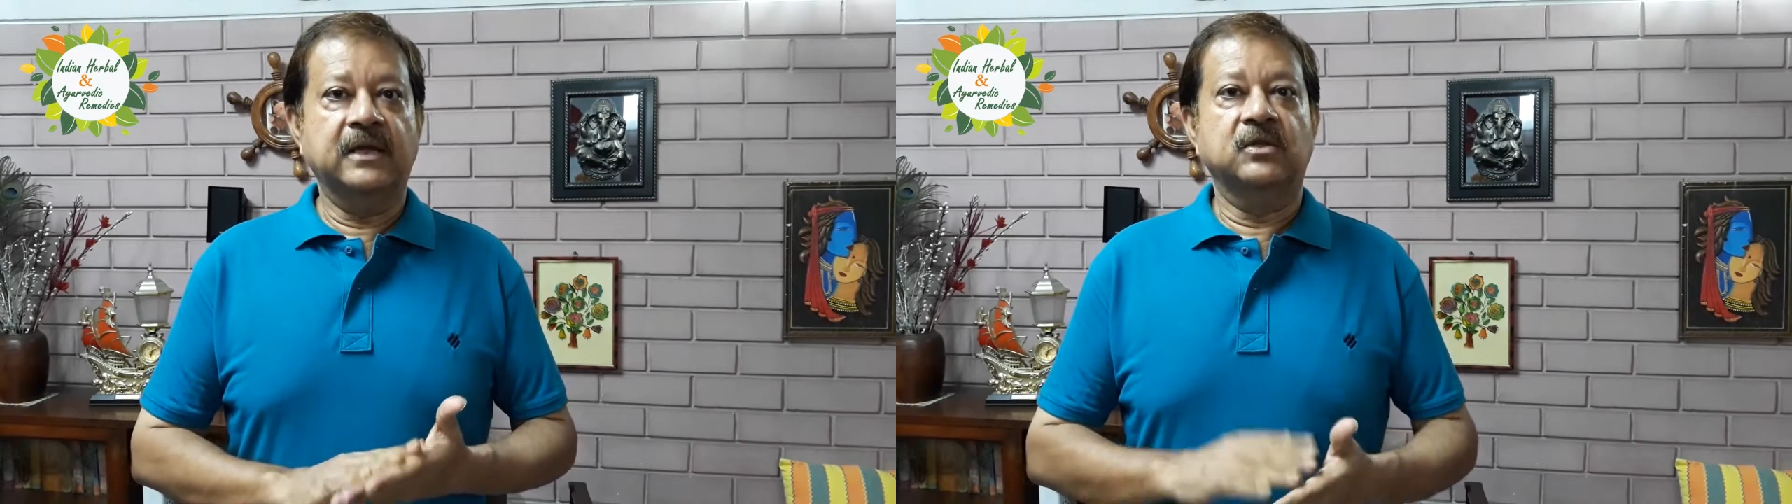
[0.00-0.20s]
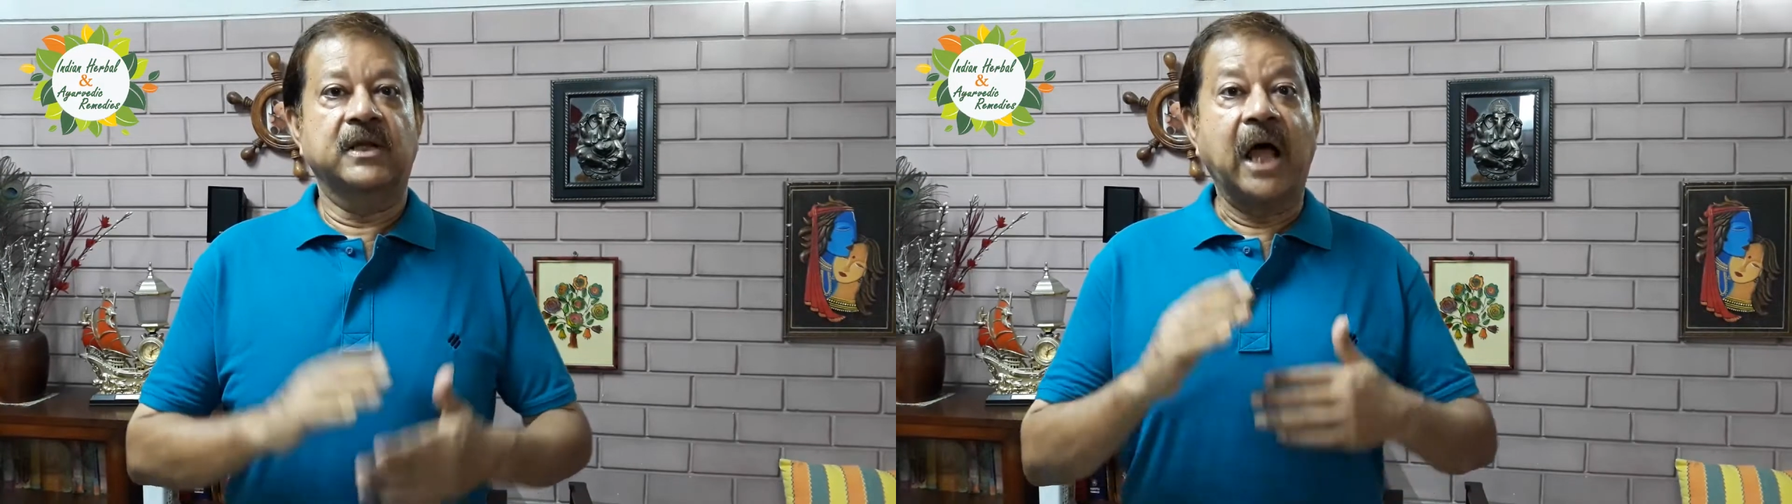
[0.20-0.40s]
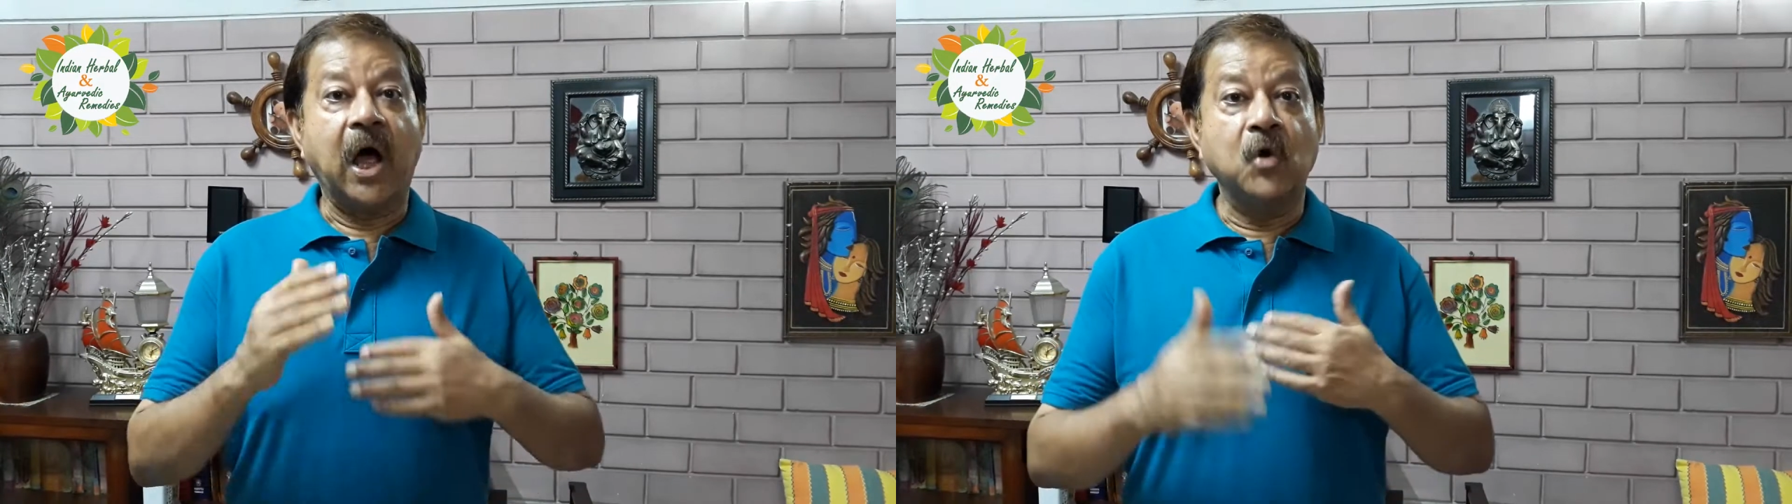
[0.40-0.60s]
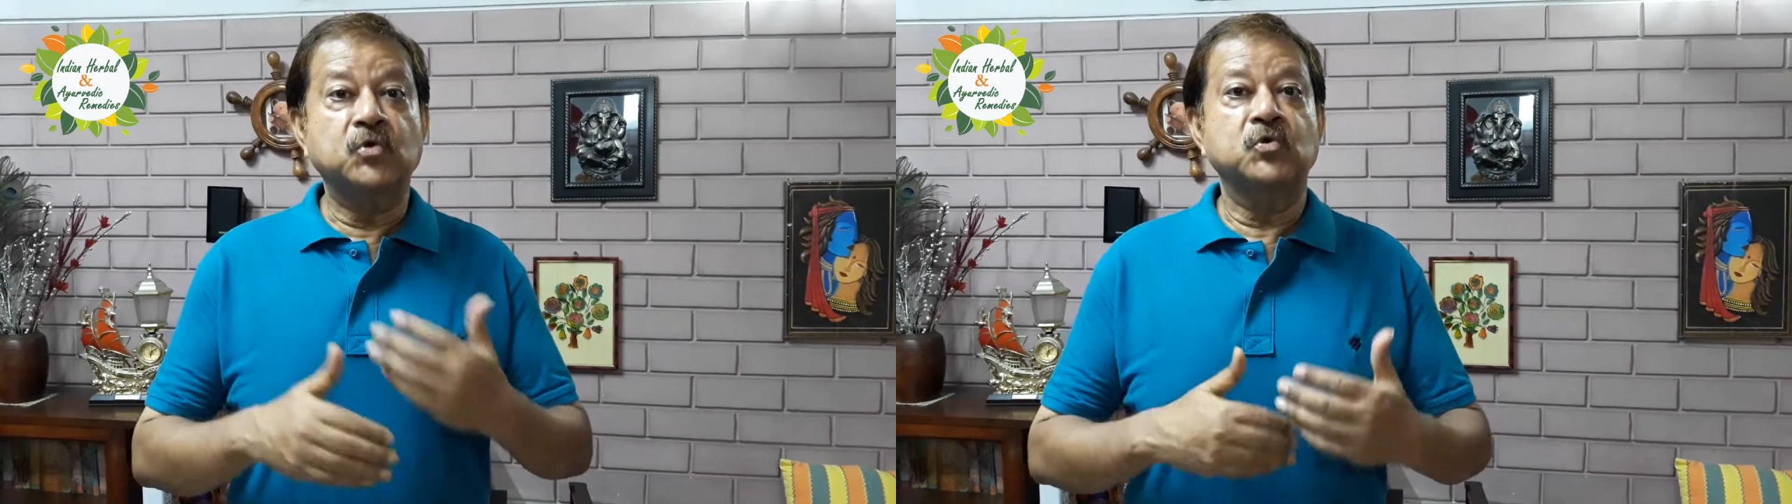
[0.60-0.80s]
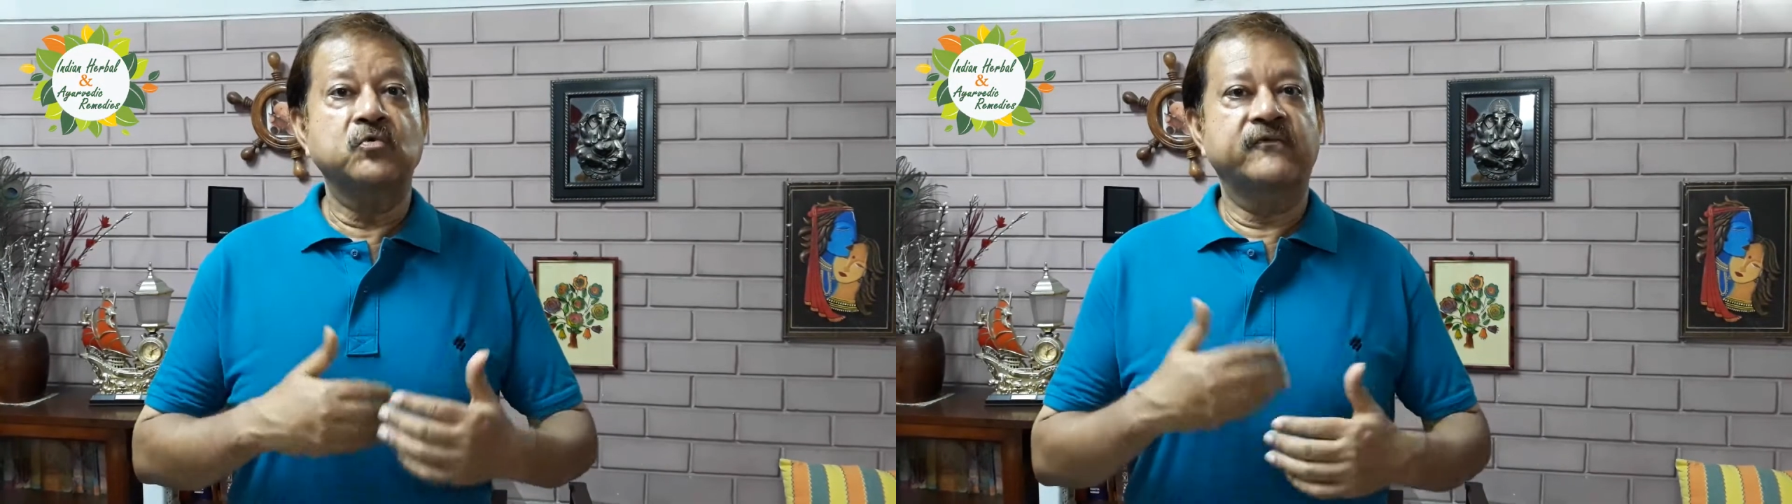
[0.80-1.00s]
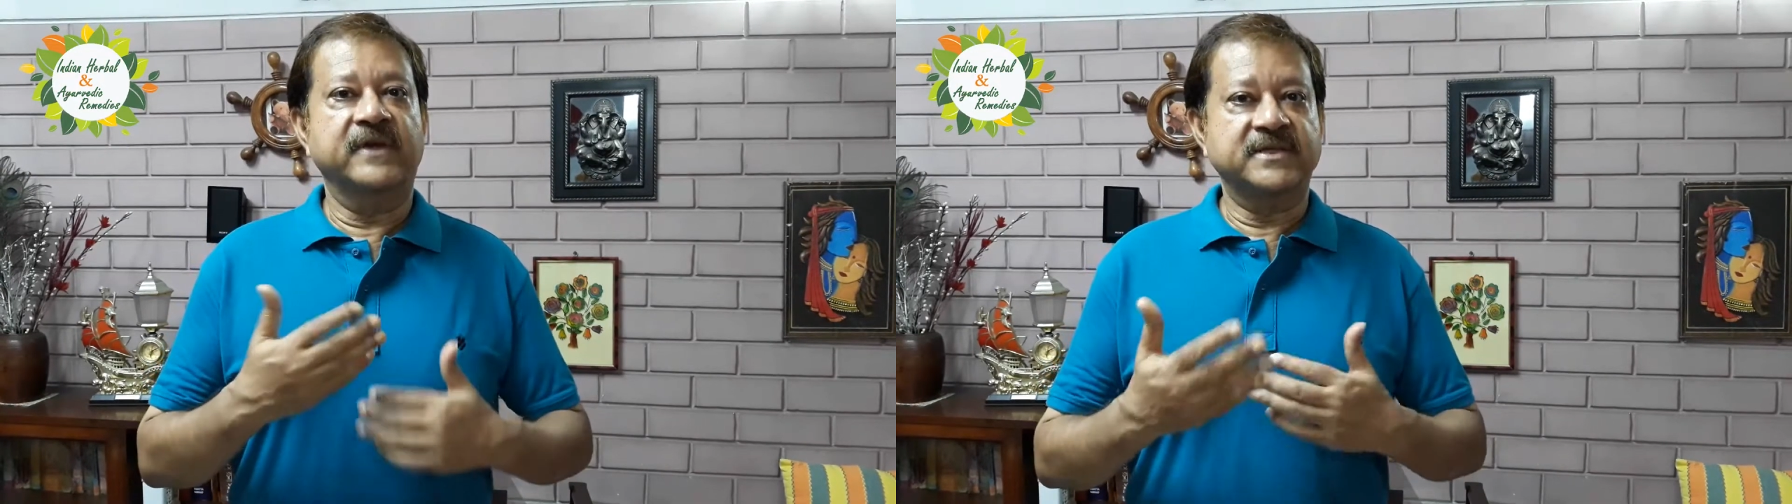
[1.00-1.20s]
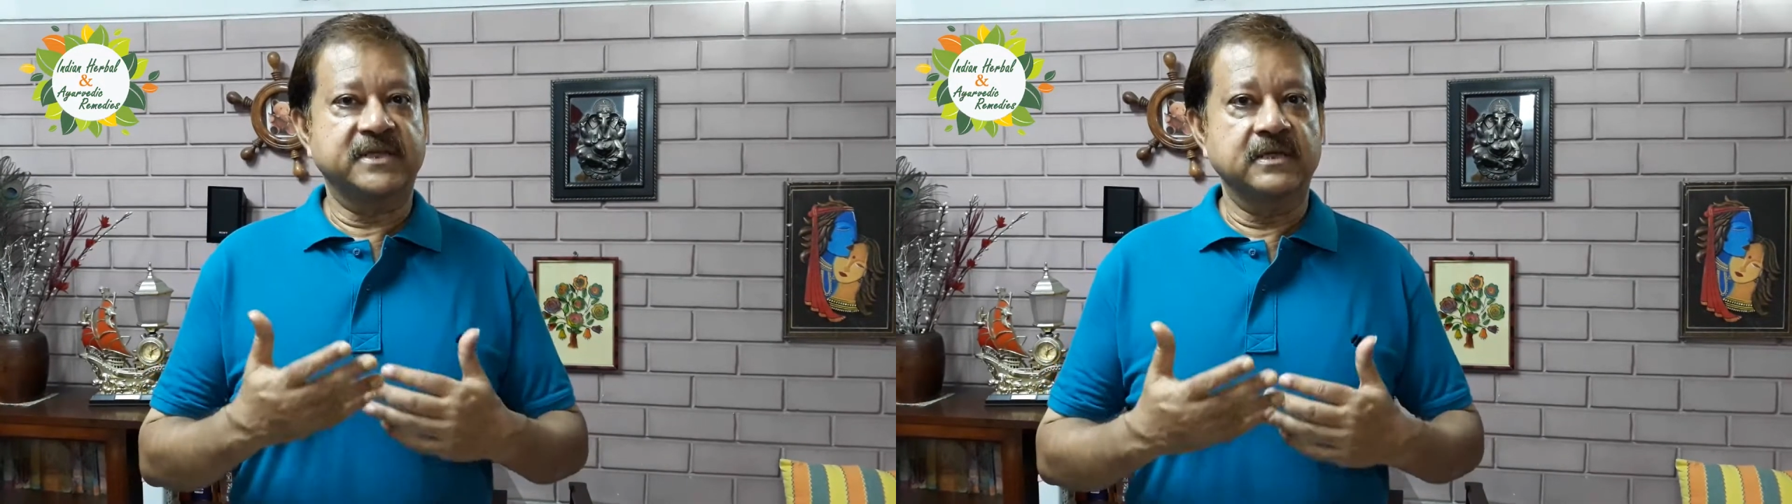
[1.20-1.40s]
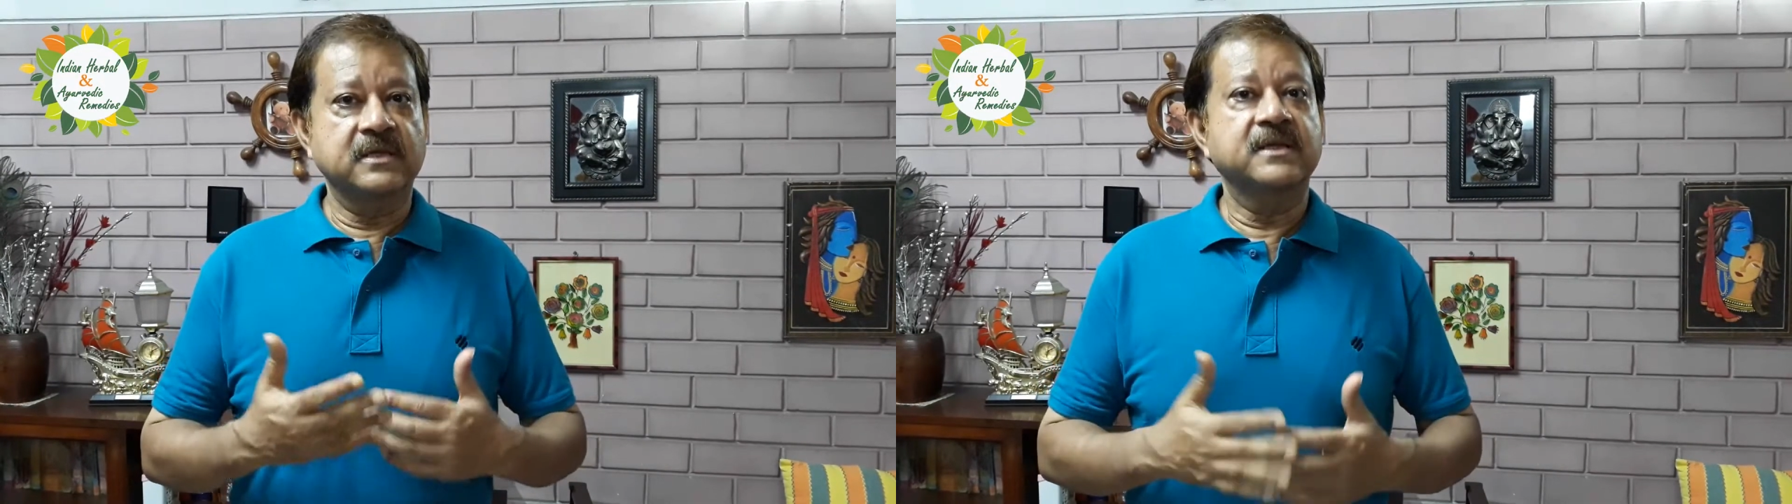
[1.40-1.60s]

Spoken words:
that how to do facial